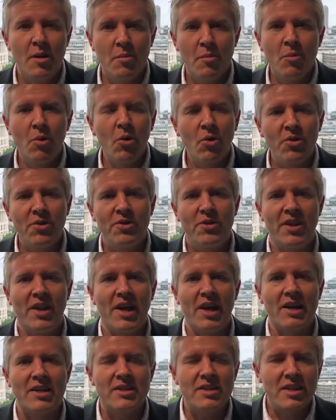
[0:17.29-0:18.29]
More than
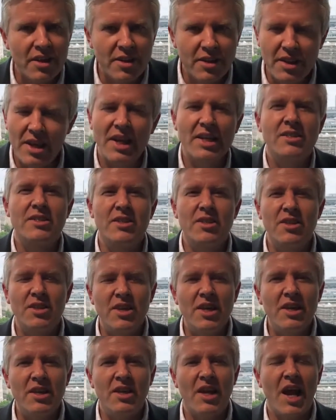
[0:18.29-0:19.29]
that, it's the
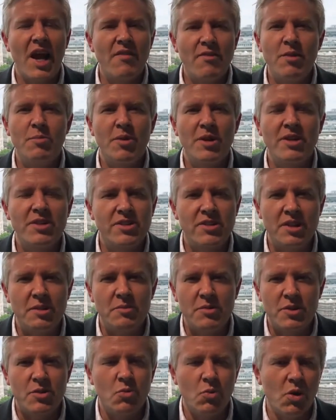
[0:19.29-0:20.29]
thing that everybody
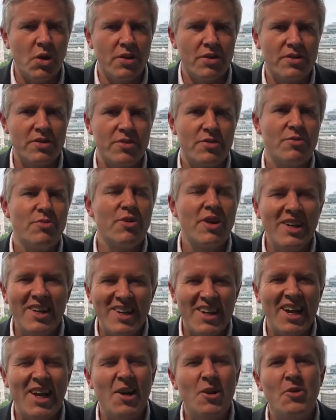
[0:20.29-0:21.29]
seems to want. Right
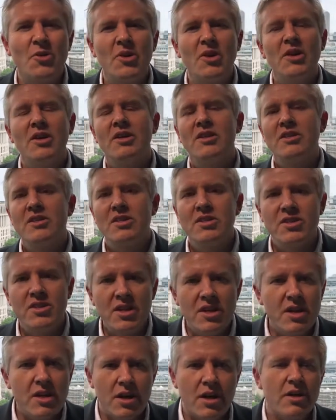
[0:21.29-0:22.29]
now,
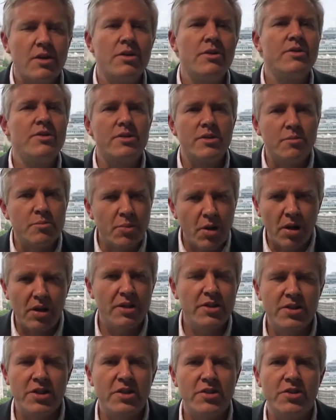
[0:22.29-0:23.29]
C E Os and
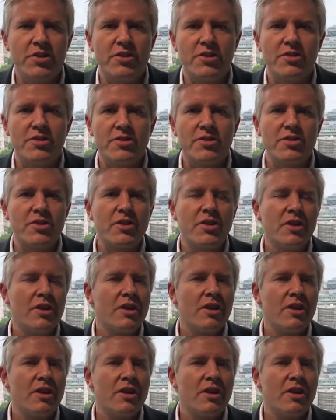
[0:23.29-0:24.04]
politicians,